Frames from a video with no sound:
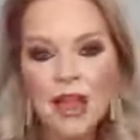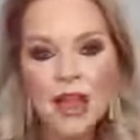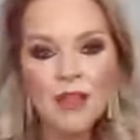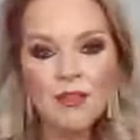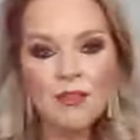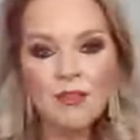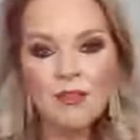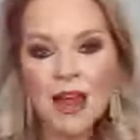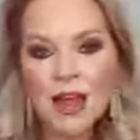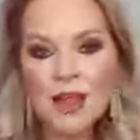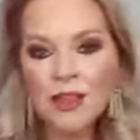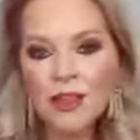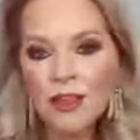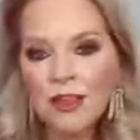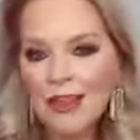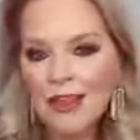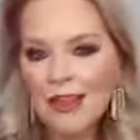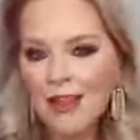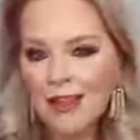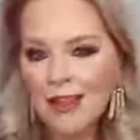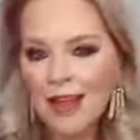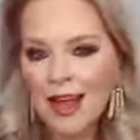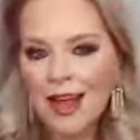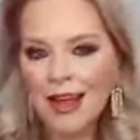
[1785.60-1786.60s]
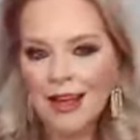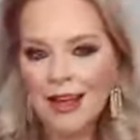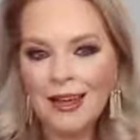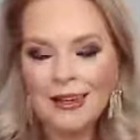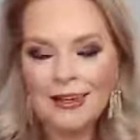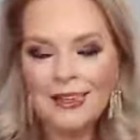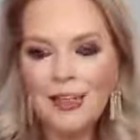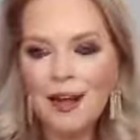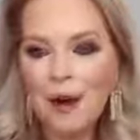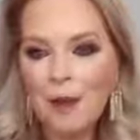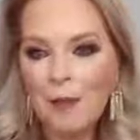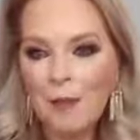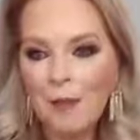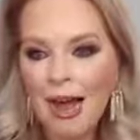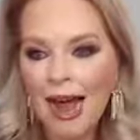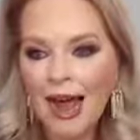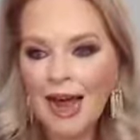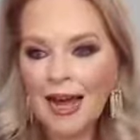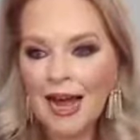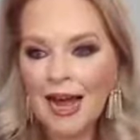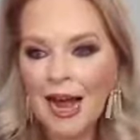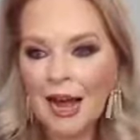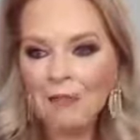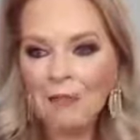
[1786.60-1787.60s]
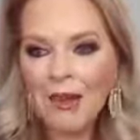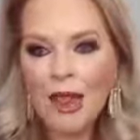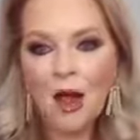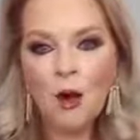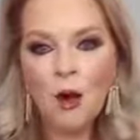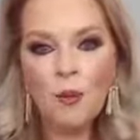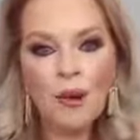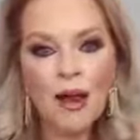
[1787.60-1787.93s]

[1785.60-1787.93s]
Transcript: so that just is a little backup.